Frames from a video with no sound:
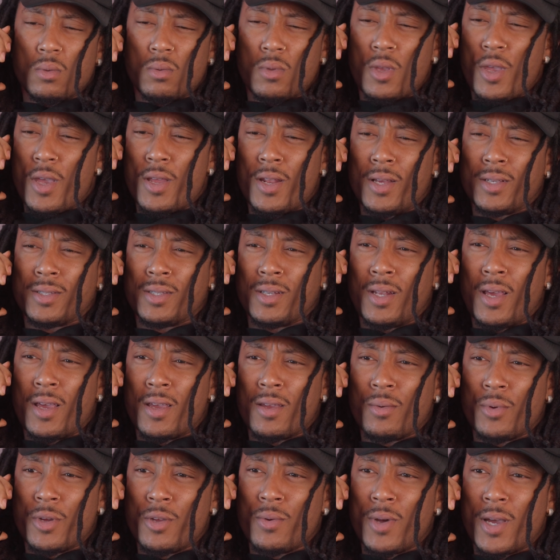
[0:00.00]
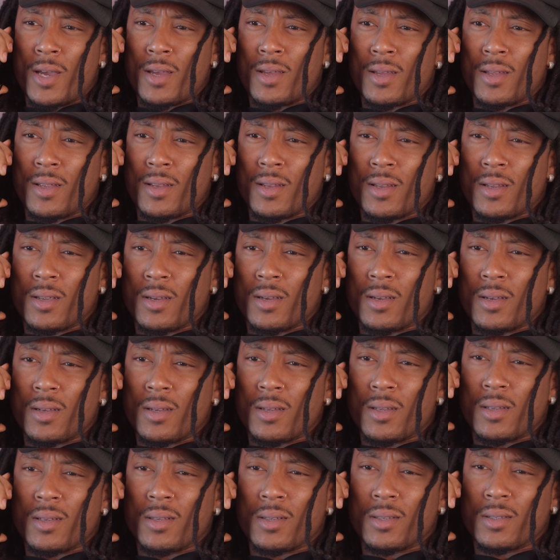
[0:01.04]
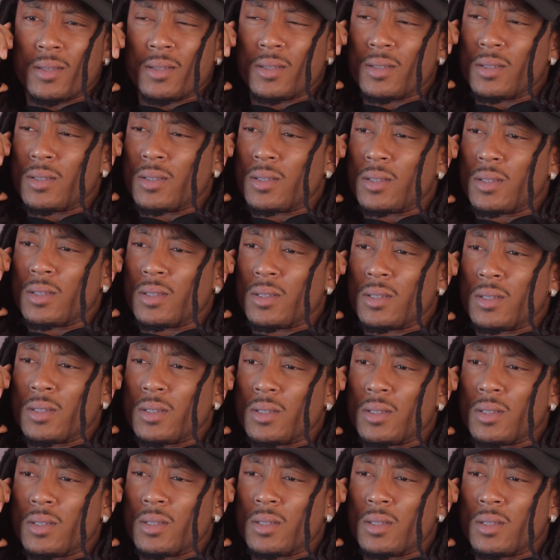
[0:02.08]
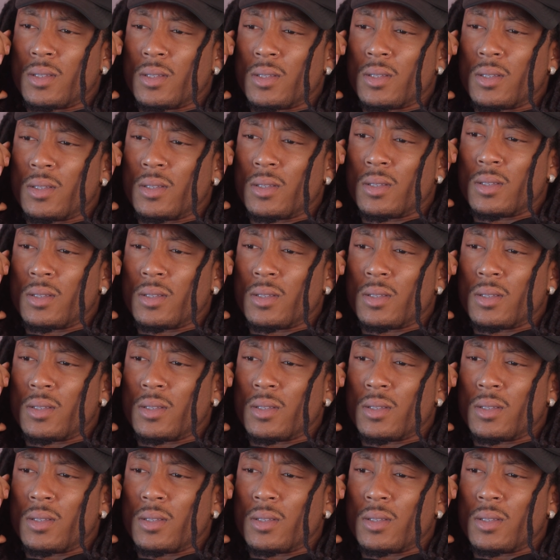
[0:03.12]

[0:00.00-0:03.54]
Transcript: Yeah, that's today. Where you at? Um, yeah, I totally forgot